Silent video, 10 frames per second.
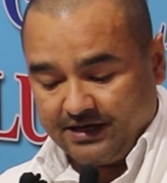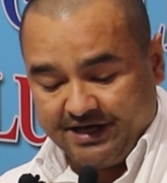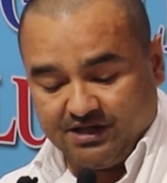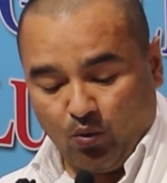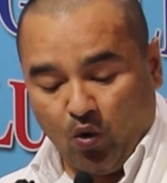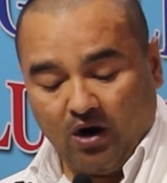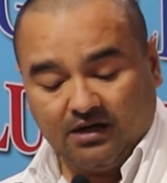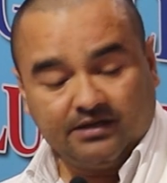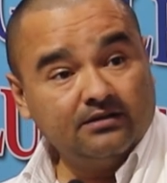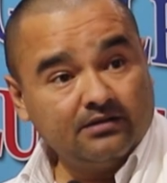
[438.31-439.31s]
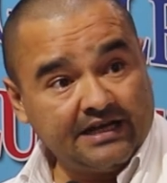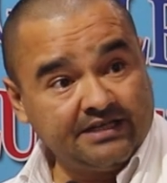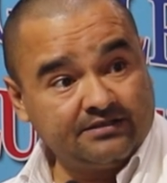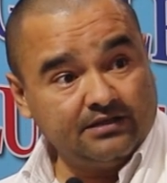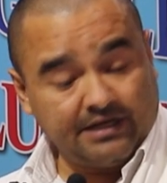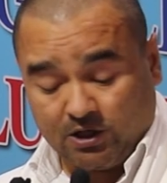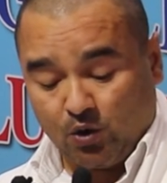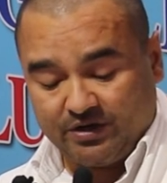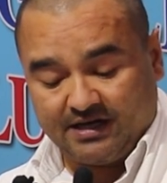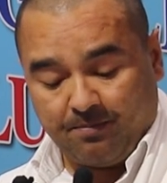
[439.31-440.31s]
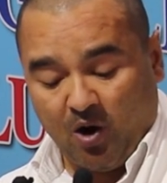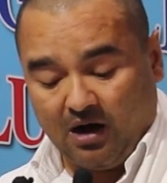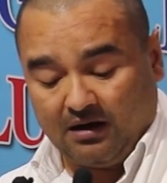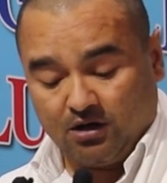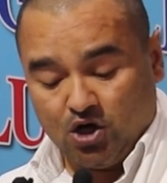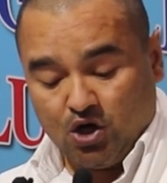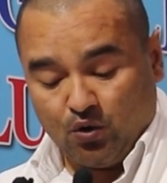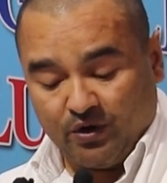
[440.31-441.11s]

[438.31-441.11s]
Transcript: in the world, including Nepal,